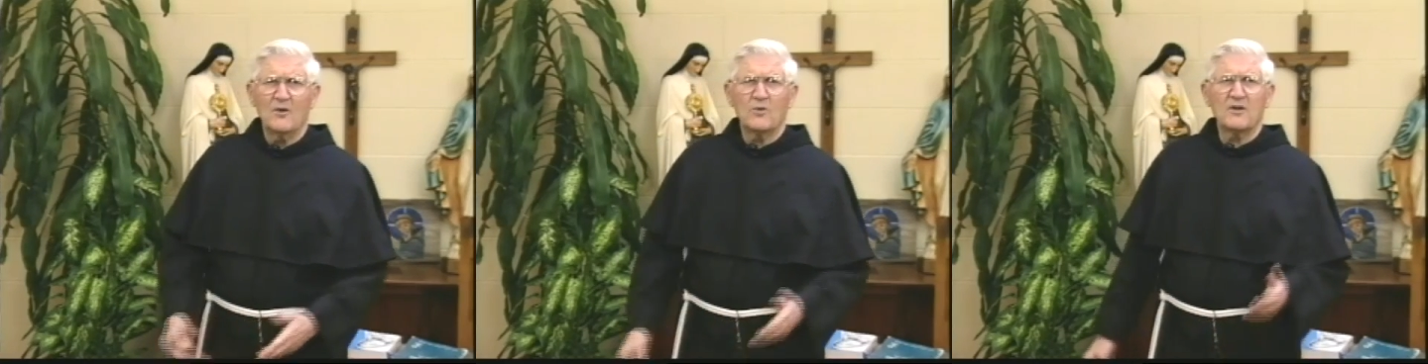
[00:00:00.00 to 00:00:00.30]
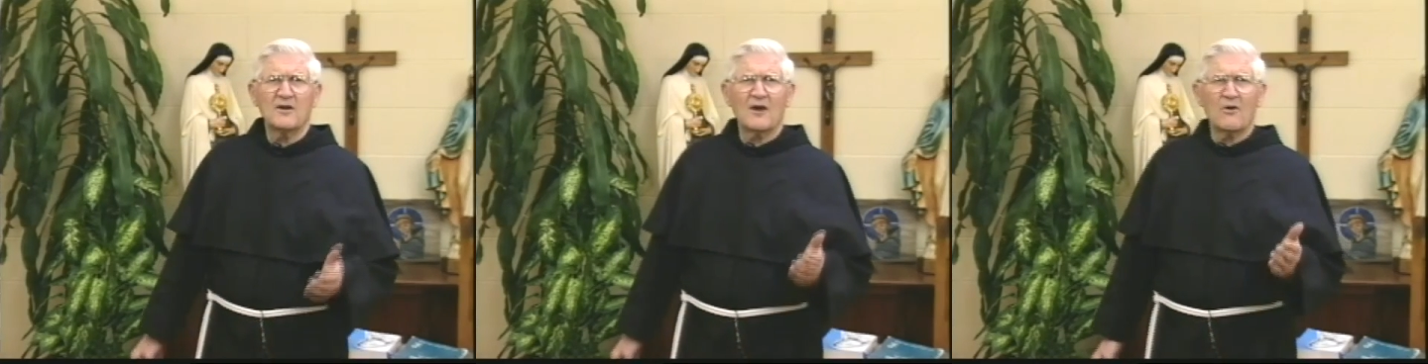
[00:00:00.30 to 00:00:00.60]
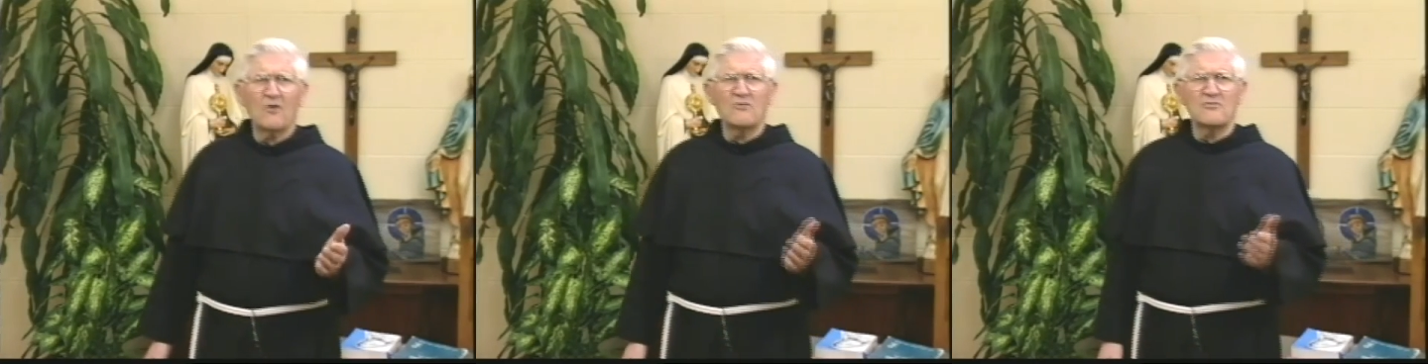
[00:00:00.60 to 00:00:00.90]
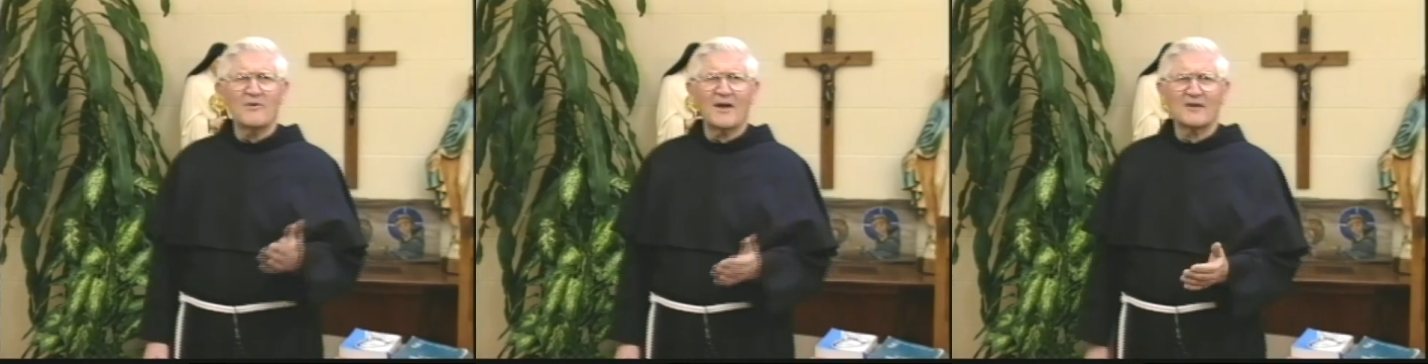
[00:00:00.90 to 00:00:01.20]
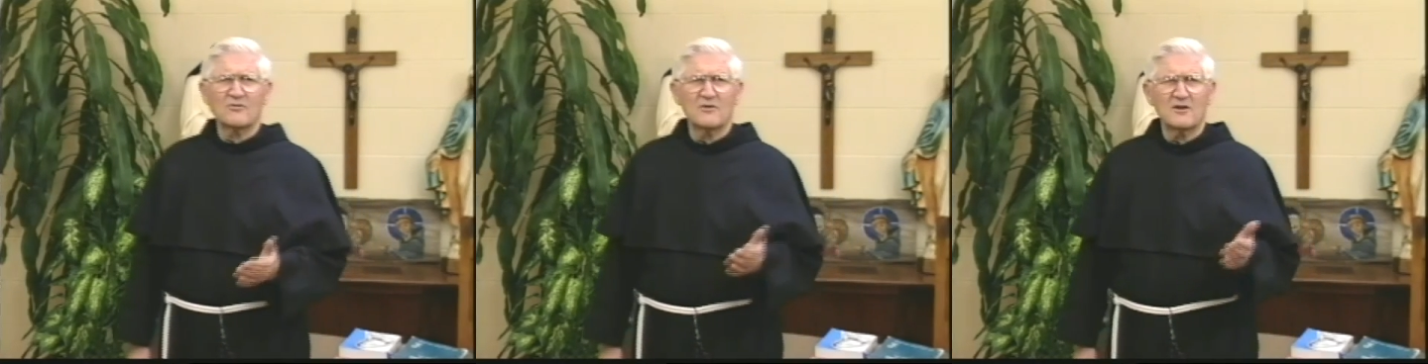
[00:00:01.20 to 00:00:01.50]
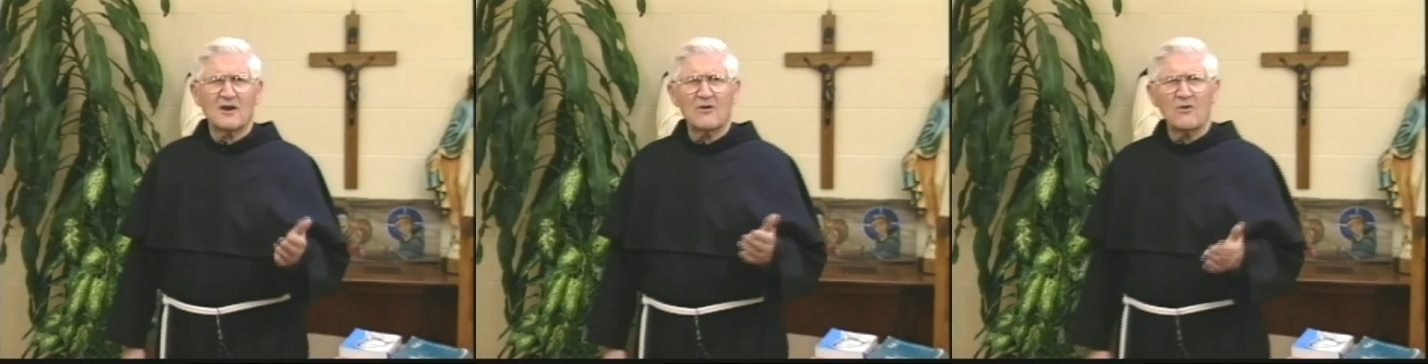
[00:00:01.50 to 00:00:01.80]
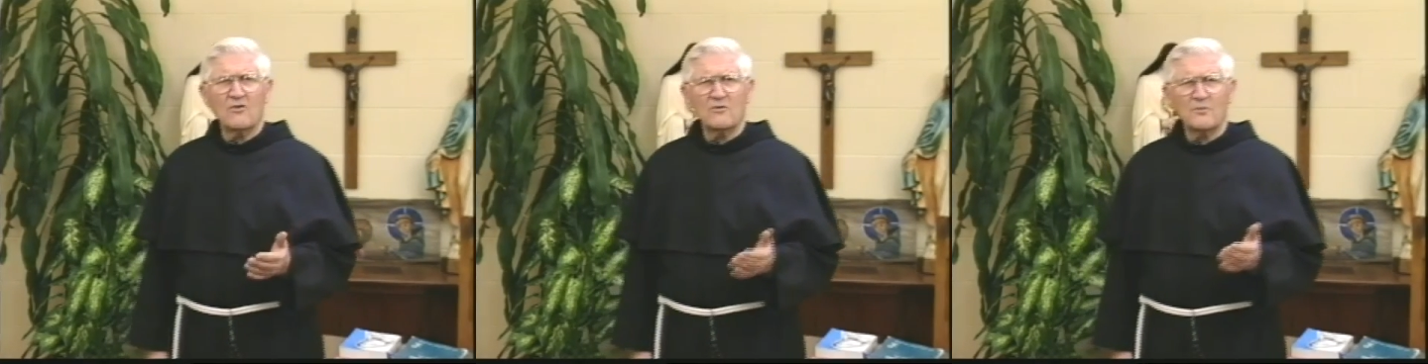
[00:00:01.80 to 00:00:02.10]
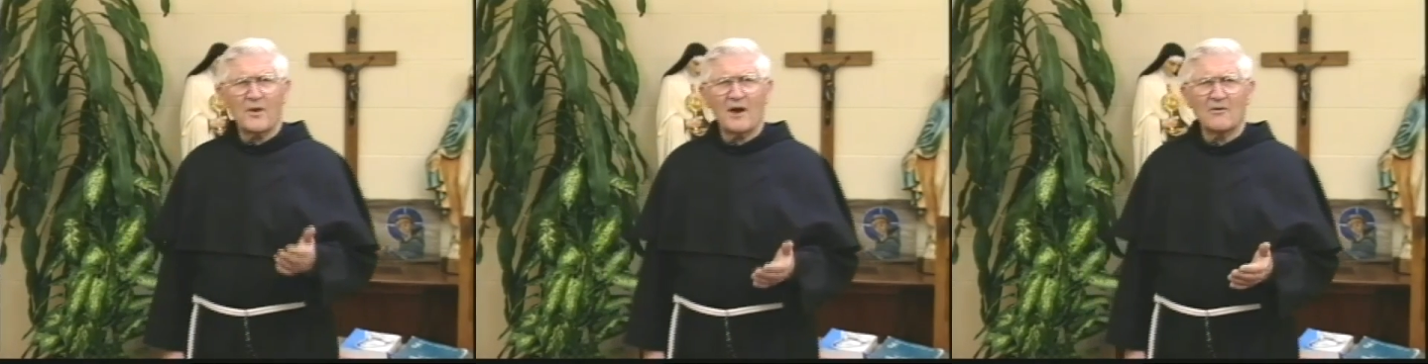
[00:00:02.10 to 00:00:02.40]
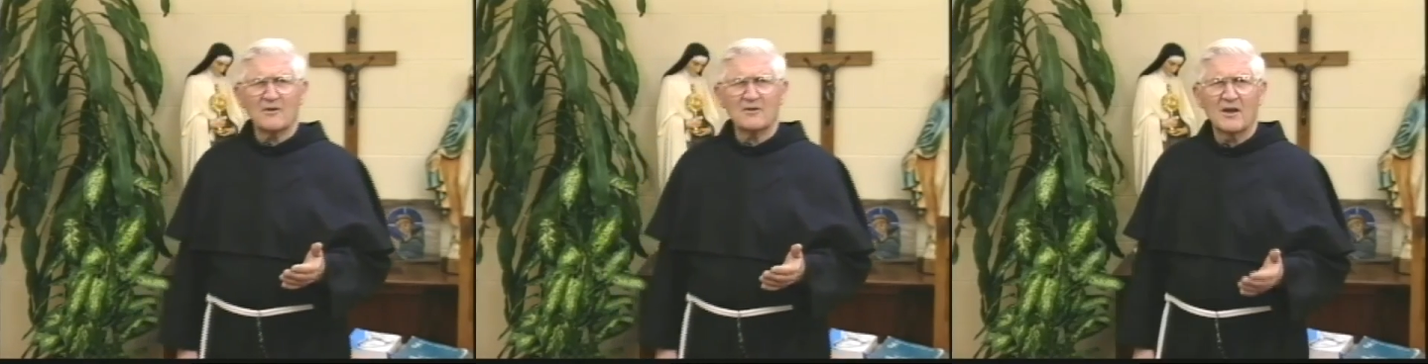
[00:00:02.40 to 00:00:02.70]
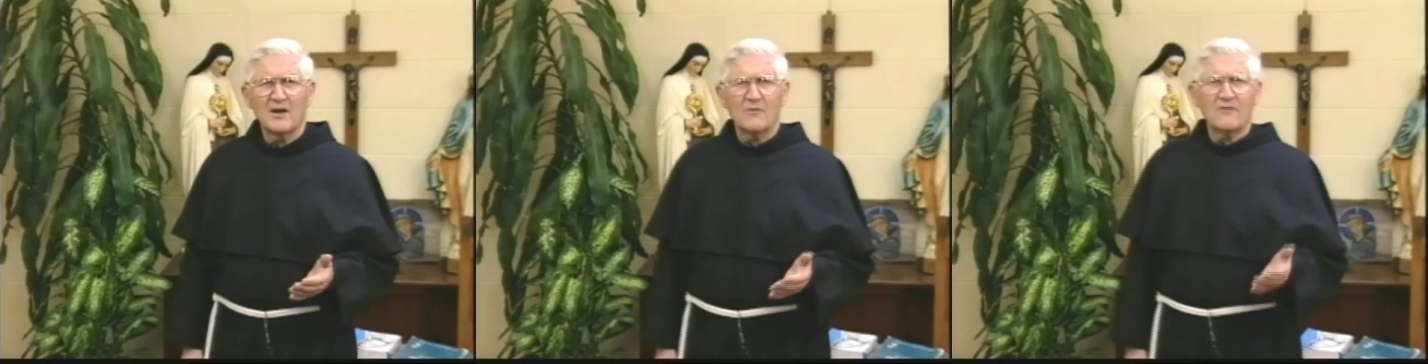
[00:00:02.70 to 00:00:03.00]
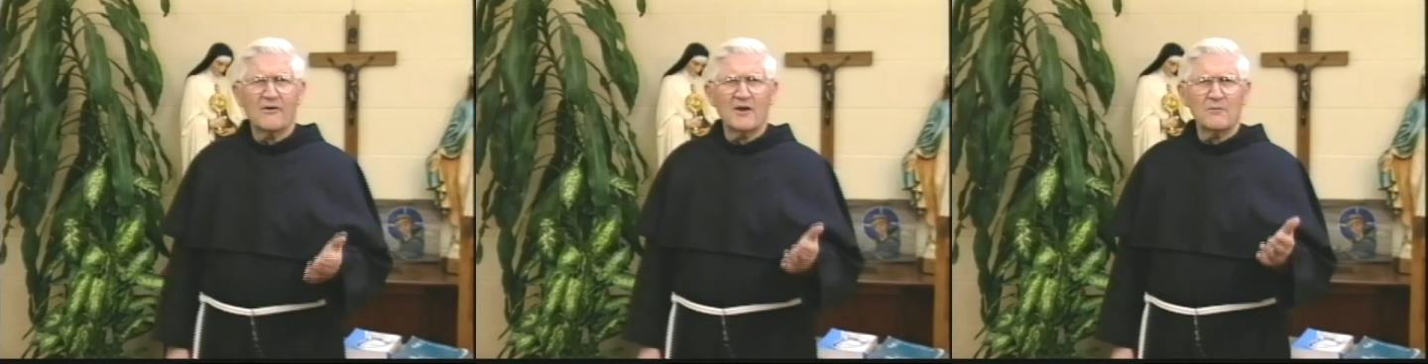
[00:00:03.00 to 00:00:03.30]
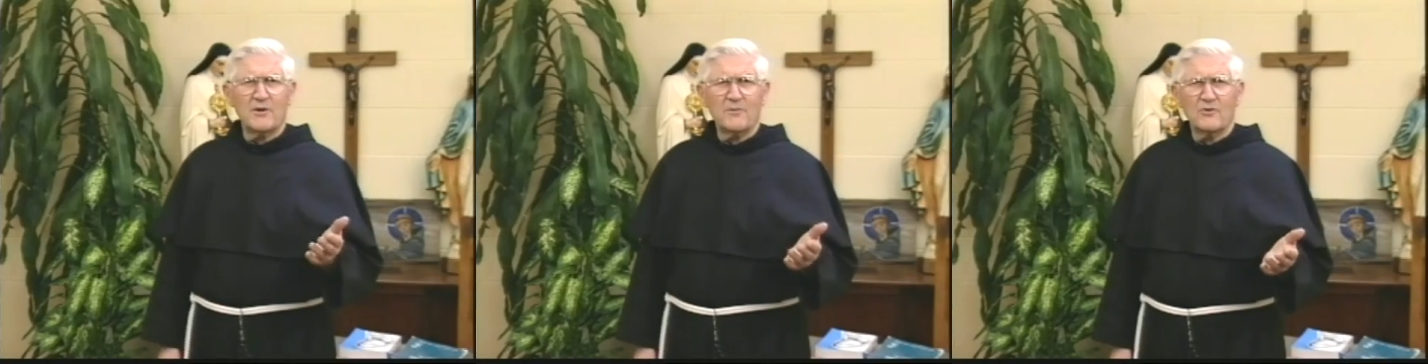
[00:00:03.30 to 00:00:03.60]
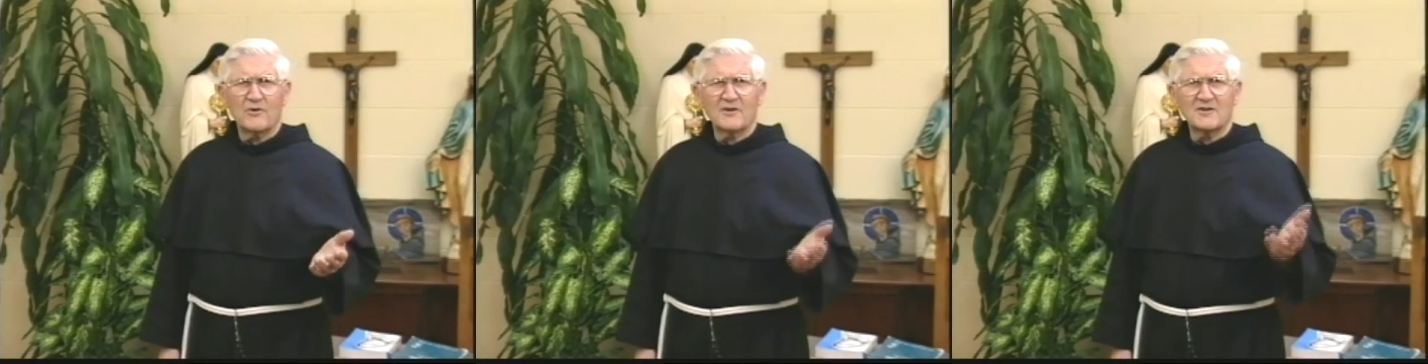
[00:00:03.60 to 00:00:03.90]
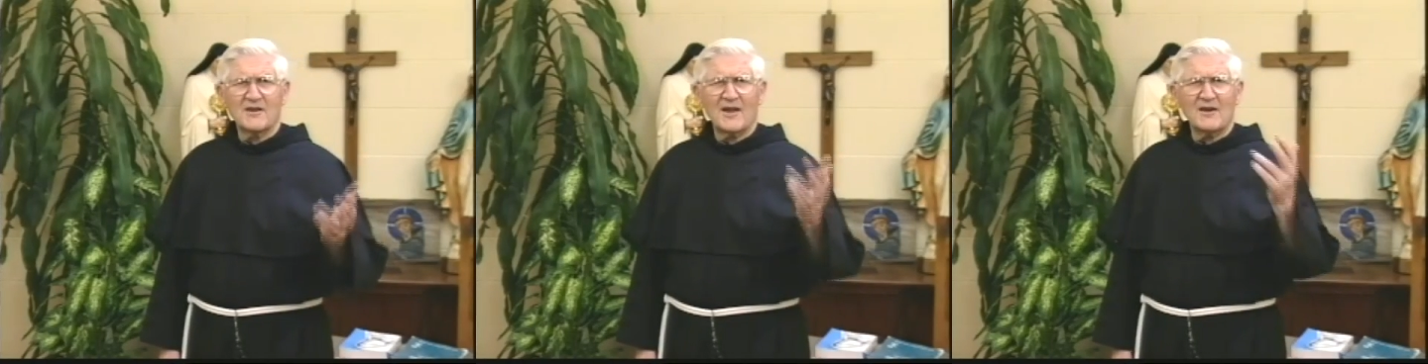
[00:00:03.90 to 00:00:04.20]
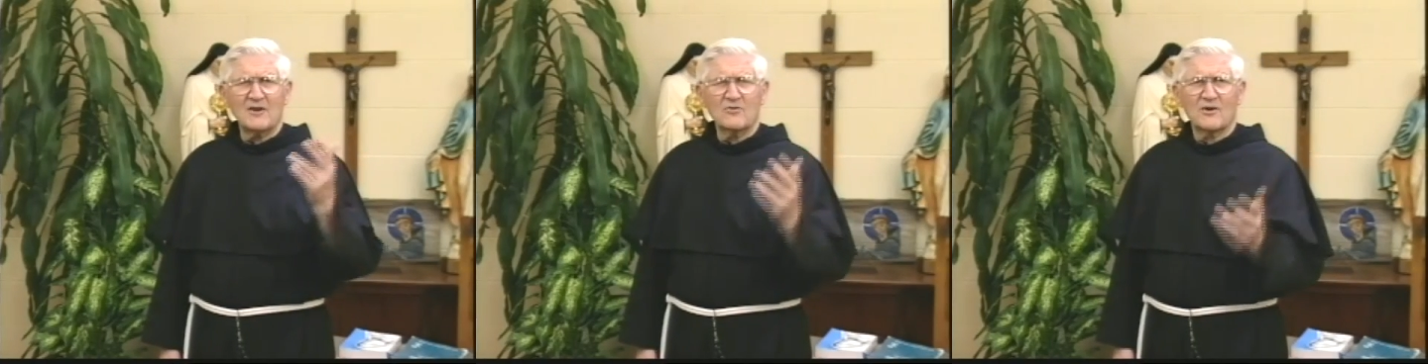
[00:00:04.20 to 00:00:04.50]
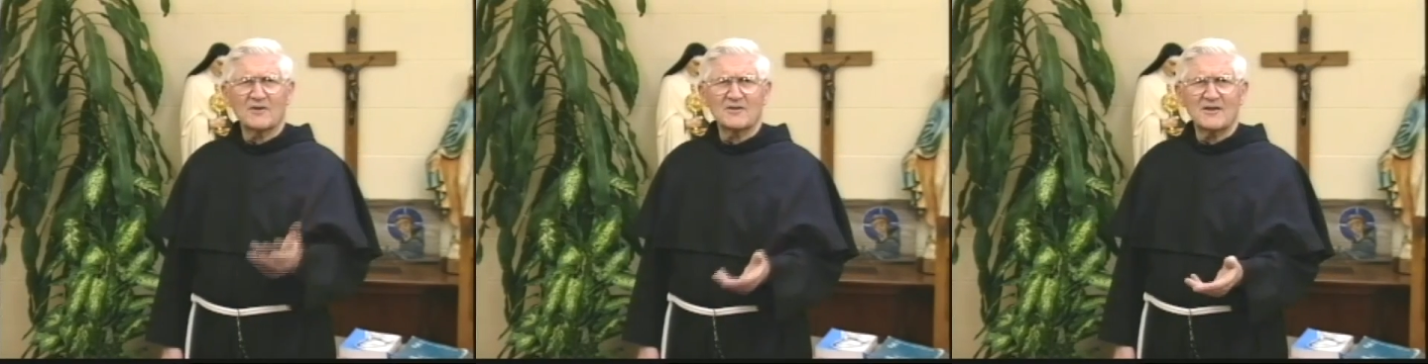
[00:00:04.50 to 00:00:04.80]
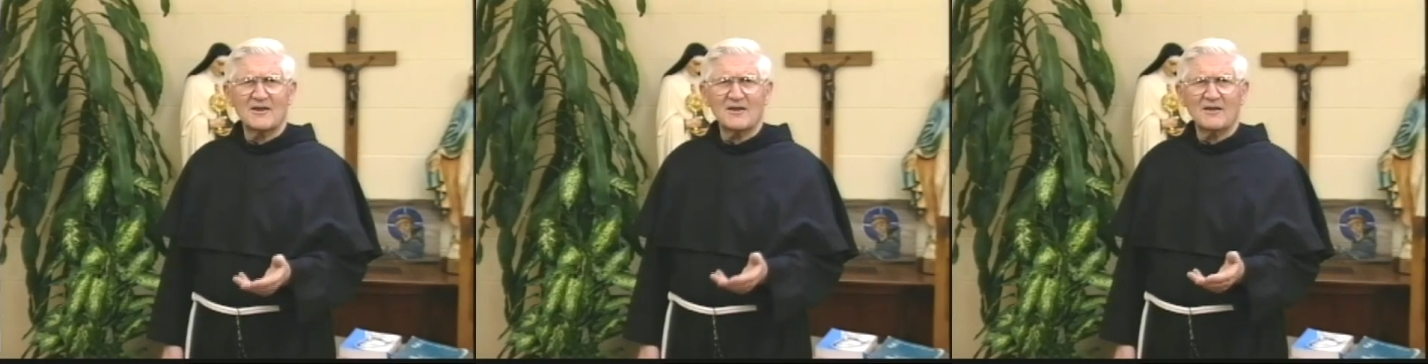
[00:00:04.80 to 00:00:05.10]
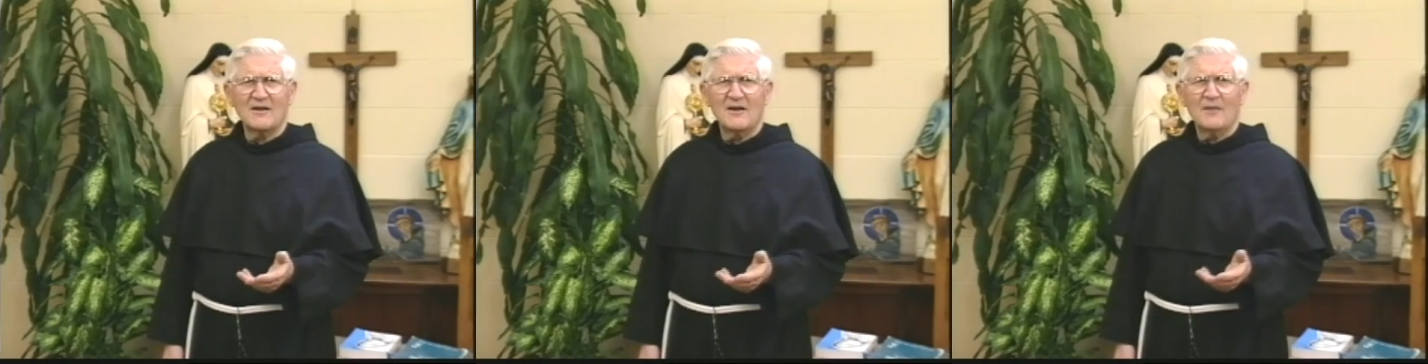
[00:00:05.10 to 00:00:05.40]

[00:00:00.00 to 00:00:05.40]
Within our own ranks, within our own parish, we find people who are standing, who are sitting,